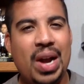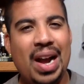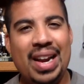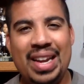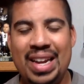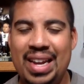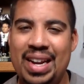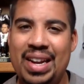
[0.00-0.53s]
kind
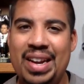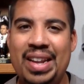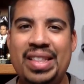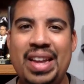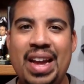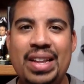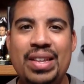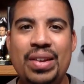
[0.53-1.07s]
of hinted at
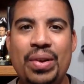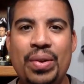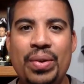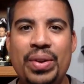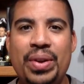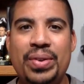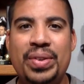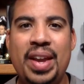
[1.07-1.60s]
that
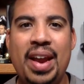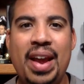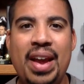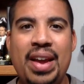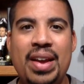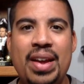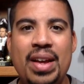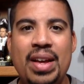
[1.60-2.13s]
earlier
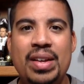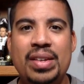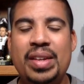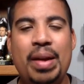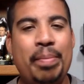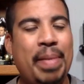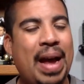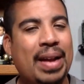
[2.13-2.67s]
today,
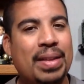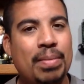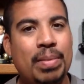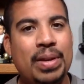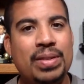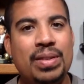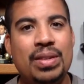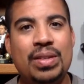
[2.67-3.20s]
saying back to
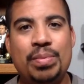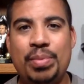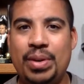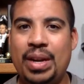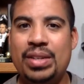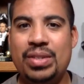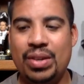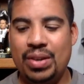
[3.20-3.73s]
business, but
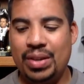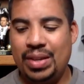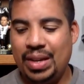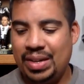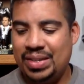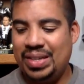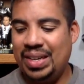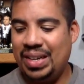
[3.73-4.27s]
that's a good
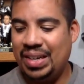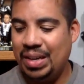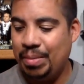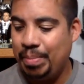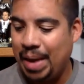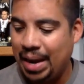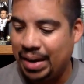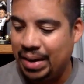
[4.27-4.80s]
thing seeing
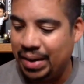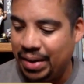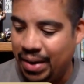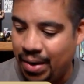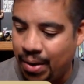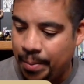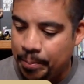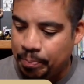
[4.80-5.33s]
him back in
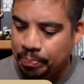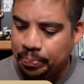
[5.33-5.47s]
there.